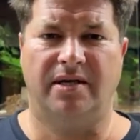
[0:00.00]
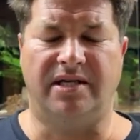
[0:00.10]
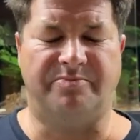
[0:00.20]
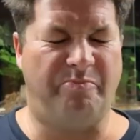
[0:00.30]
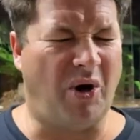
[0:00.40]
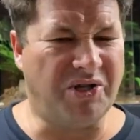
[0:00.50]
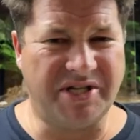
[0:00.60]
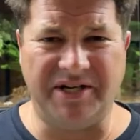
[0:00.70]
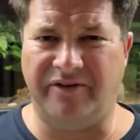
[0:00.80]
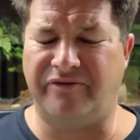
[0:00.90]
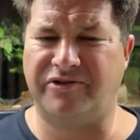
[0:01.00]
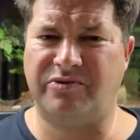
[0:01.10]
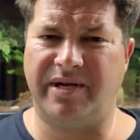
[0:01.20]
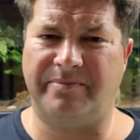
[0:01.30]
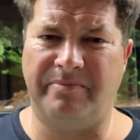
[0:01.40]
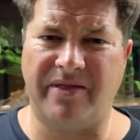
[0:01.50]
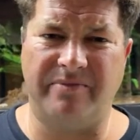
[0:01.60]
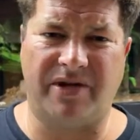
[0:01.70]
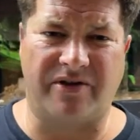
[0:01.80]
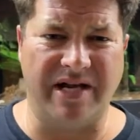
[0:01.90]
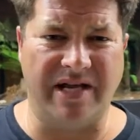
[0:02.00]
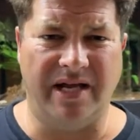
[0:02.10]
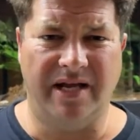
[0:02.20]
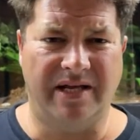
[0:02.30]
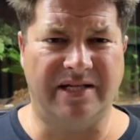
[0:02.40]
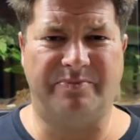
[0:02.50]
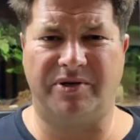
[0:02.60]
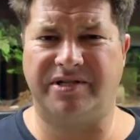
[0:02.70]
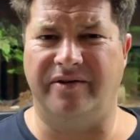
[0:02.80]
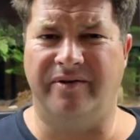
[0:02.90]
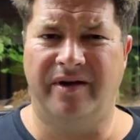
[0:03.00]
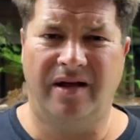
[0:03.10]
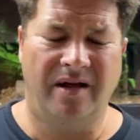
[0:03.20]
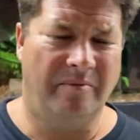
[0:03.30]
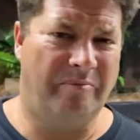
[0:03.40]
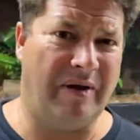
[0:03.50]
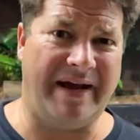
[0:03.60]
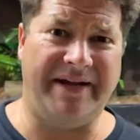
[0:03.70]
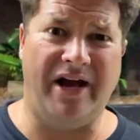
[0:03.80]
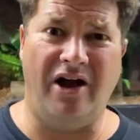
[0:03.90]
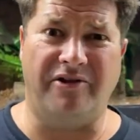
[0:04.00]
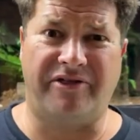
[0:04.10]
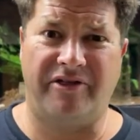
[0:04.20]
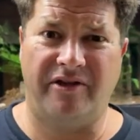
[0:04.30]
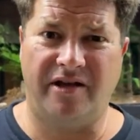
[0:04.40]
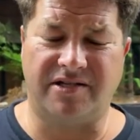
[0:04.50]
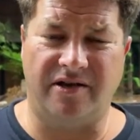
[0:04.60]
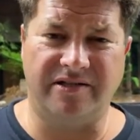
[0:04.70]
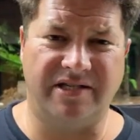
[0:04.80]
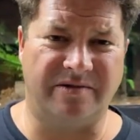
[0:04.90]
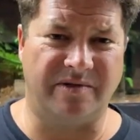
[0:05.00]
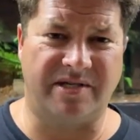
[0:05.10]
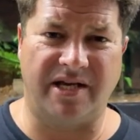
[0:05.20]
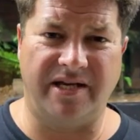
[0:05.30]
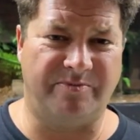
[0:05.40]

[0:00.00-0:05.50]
He's positive. Sweet Mother McCree, he's positive. Bloody oath, as the Aussies would say, he's